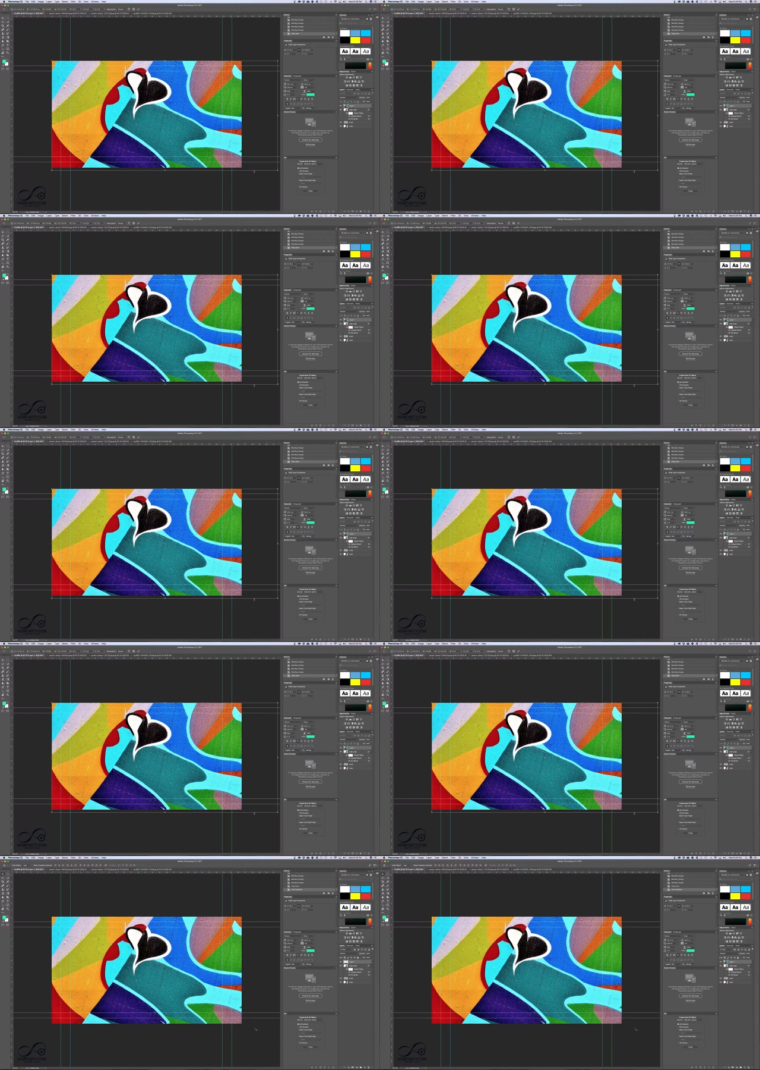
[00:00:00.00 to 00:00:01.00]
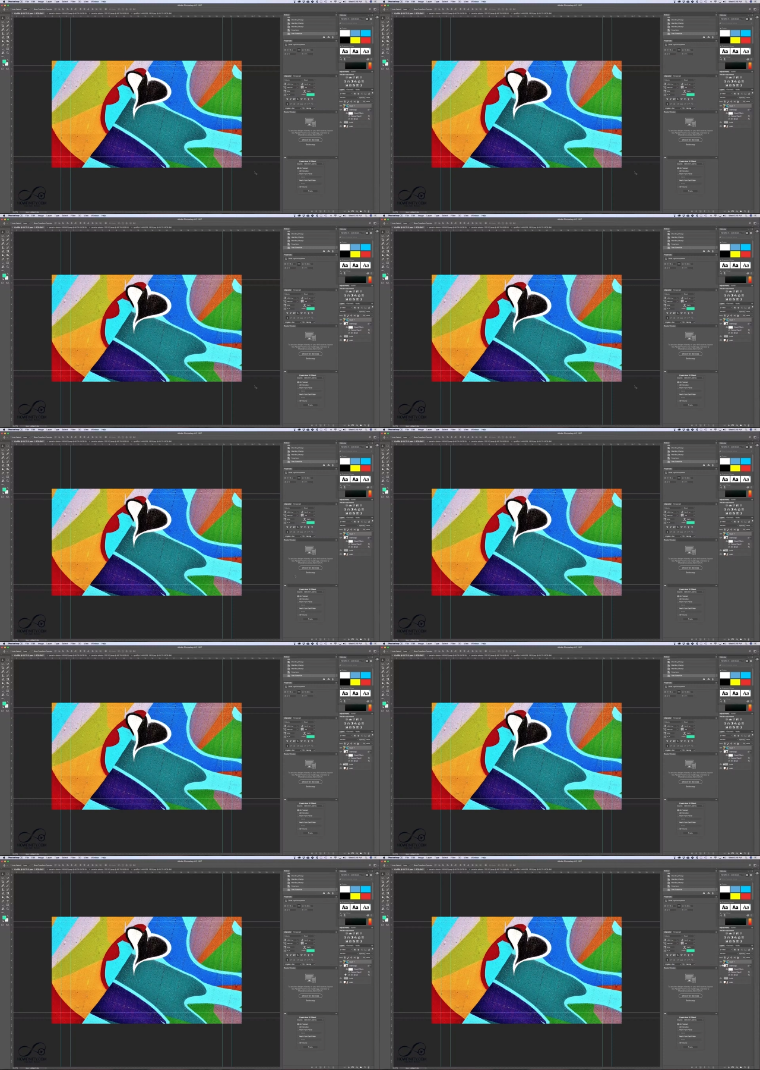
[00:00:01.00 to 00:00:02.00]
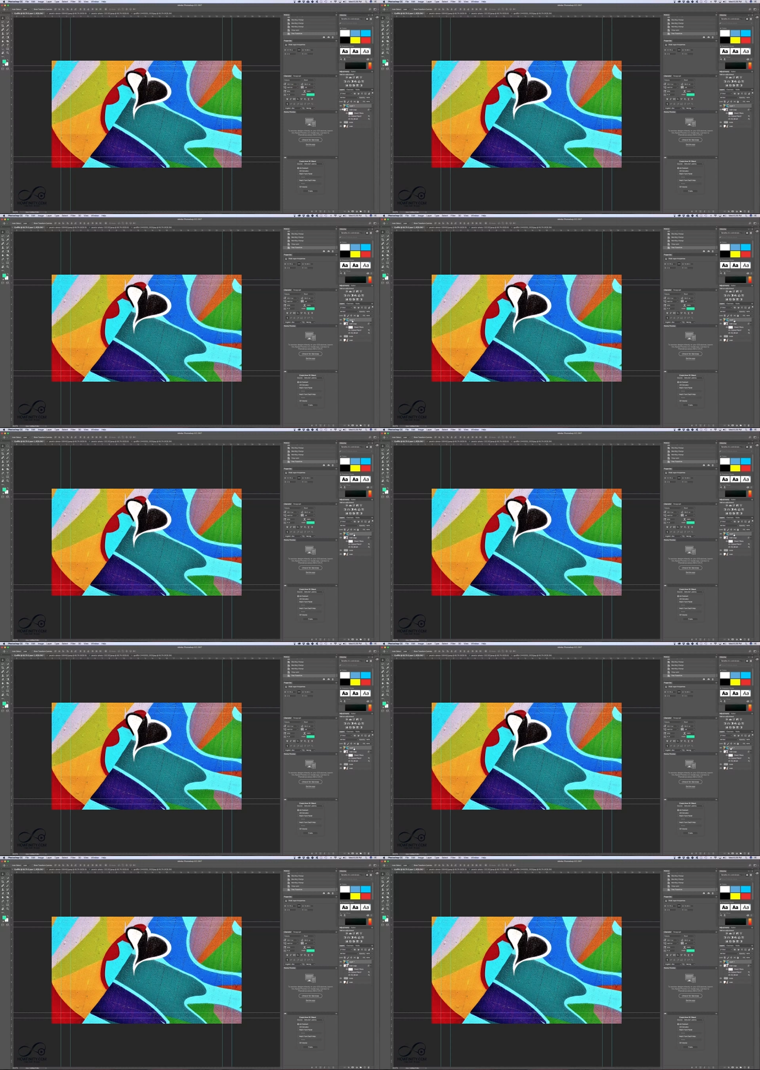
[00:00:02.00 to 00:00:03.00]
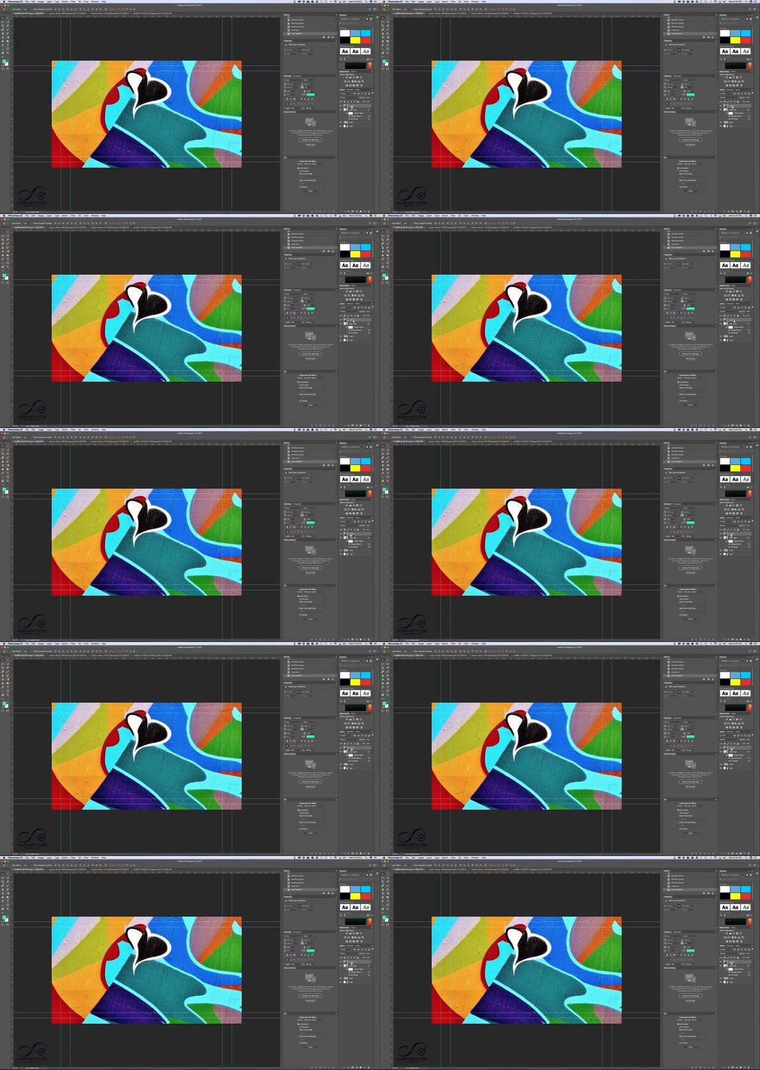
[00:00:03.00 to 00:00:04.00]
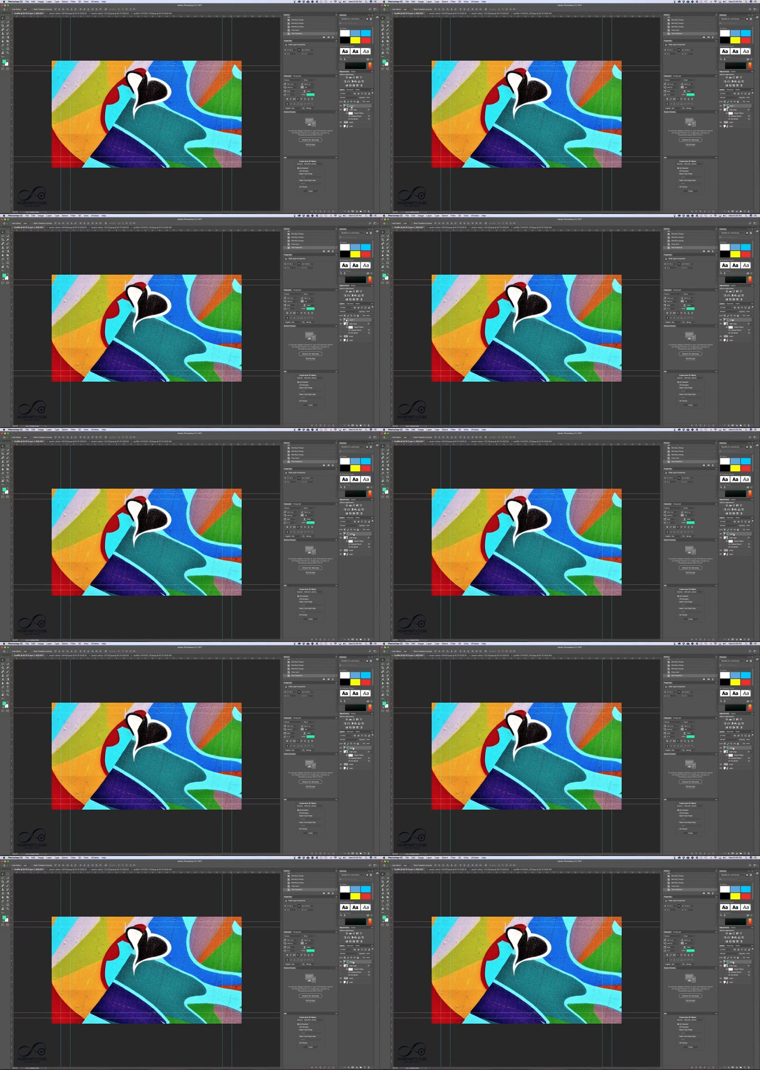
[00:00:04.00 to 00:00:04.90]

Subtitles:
(no speaker visible)